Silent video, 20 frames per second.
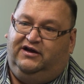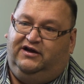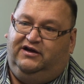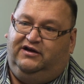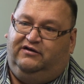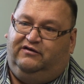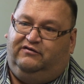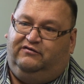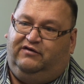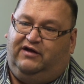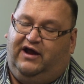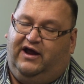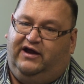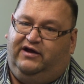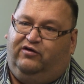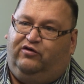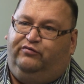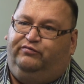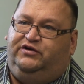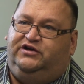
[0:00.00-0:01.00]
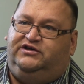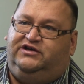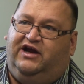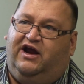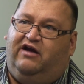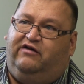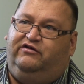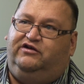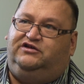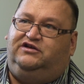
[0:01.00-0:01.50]
you know, I hope this
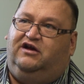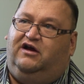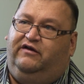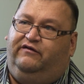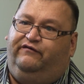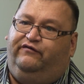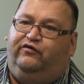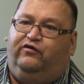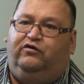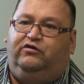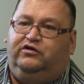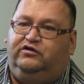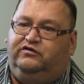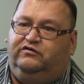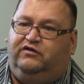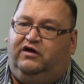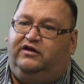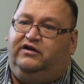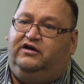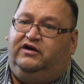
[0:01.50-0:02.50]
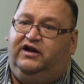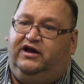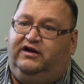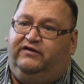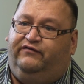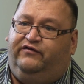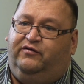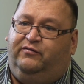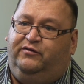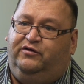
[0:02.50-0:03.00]
carries on forward to other
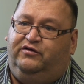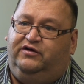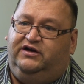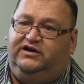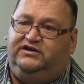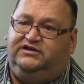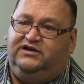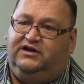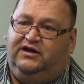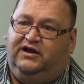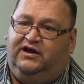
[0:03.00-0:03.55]
Native communities,